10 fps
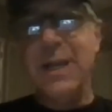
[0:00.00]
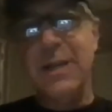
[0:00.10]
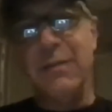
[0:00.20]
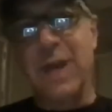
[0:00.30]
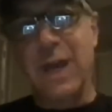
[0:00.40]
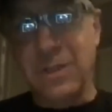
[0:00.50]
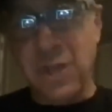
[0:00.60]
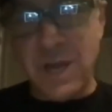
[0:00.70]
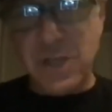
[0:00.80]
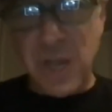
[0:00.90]
you've got
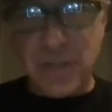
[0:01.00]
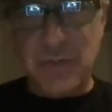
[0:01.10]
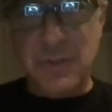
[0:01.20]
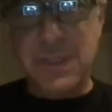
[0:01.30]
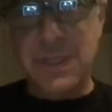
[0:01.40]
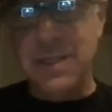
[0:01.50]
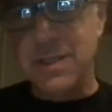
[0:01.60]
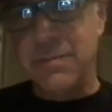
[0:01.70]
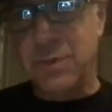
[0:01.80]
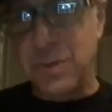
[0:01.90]
Josh Hutcherson
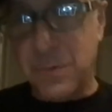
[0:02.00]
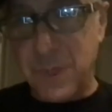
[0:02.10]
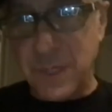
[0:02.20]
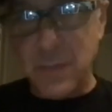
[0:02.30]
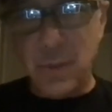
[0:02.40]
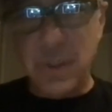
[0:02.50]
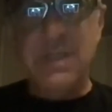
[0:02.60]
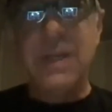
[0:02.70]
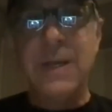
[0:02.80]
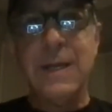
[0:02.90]
and Bruce
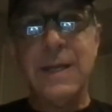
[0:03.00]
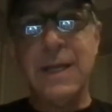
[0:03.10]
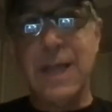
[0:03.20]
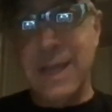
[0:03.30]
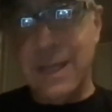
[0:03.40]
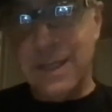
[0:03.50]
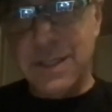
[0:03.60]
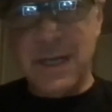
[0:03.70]
Greenwood and